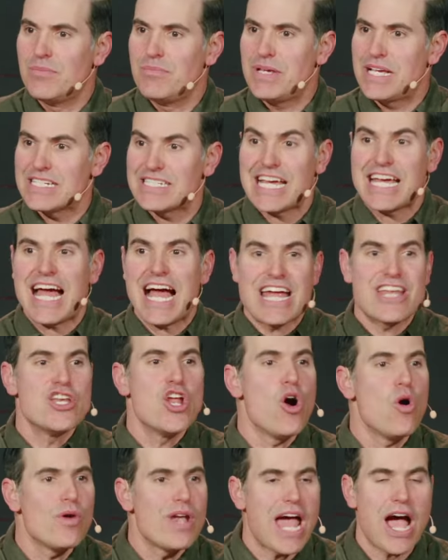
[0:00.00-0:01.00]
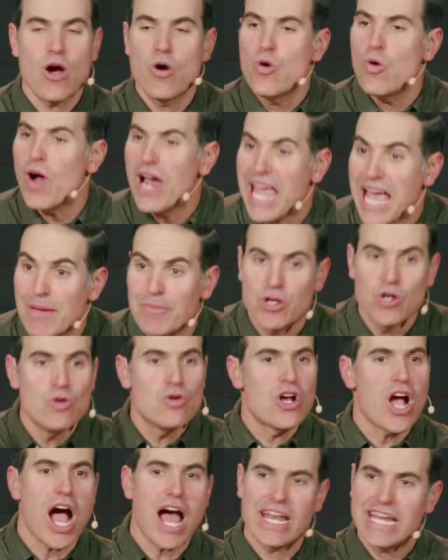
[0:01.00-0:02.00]
Because I, I know now who I am and
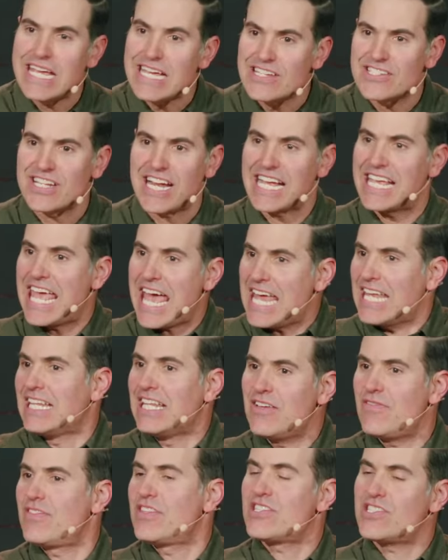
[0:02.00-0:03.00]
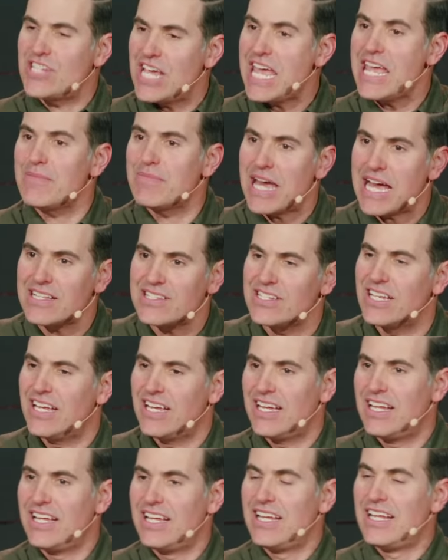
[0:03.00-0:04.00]
who God is, and I can't live the same. That's,
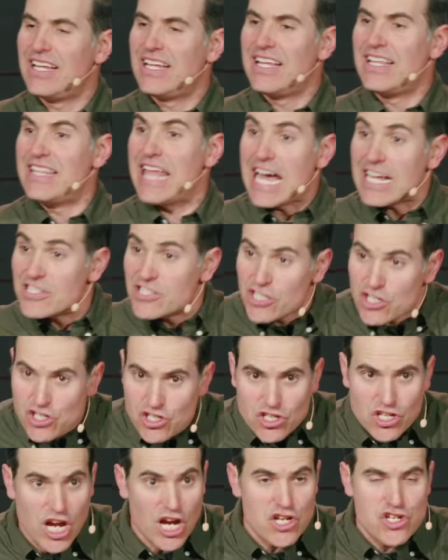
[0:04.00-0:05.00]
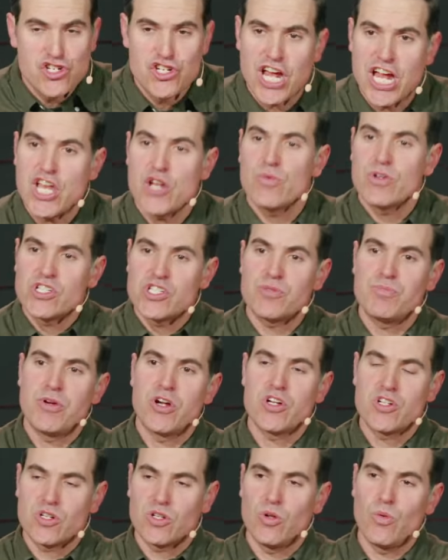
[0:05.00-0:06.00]
that's a, a genuine
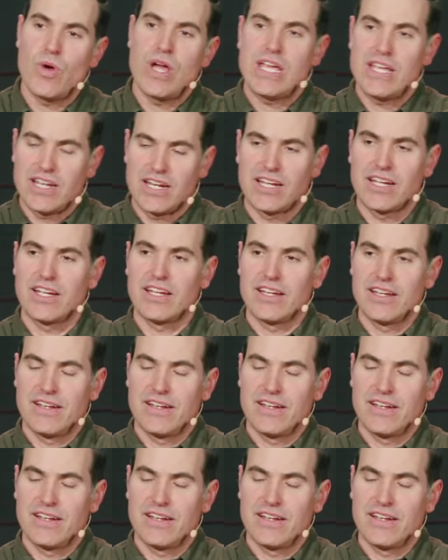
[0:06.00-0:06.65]
spiritual awakening.